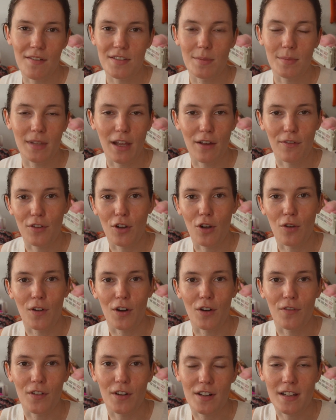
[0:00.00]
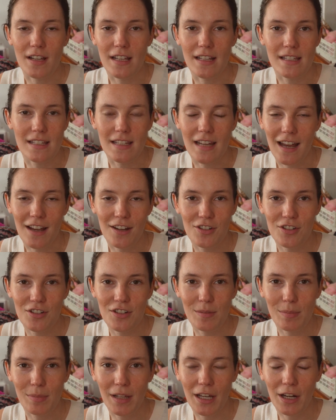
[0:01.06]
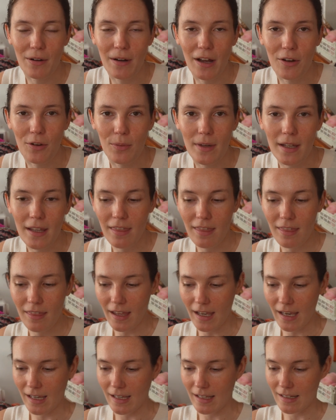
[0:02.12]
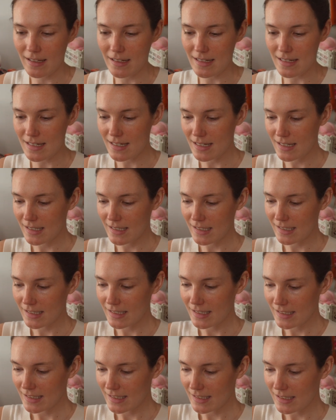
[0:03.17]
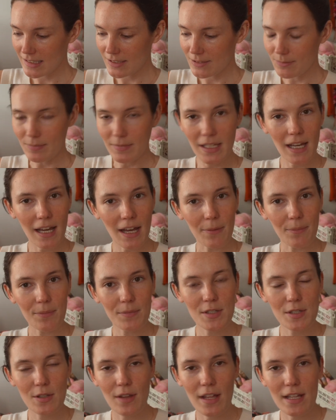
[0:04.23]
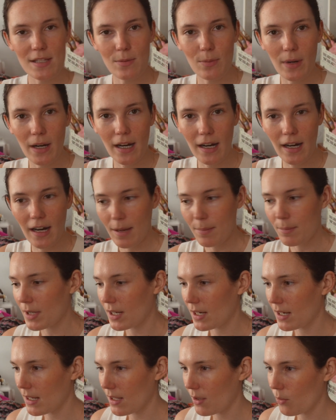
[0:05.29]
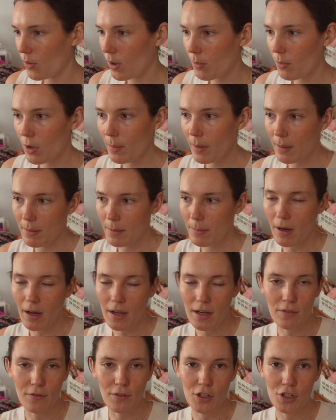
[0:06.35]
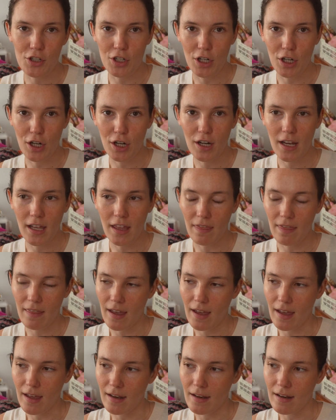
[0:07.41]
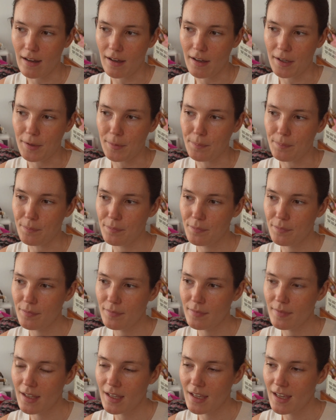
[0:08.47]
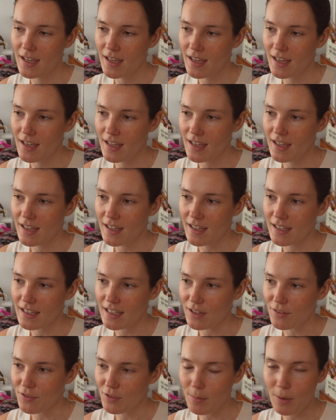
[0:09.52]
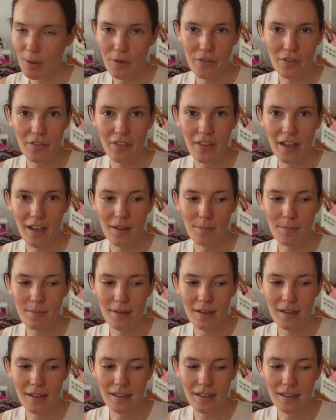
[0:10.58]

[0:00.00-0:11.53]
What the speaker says: some leftover for in stash to play around with. And yeah, so that's where I'm gonna knit one more baby bonnet for sure, and then gift both of them.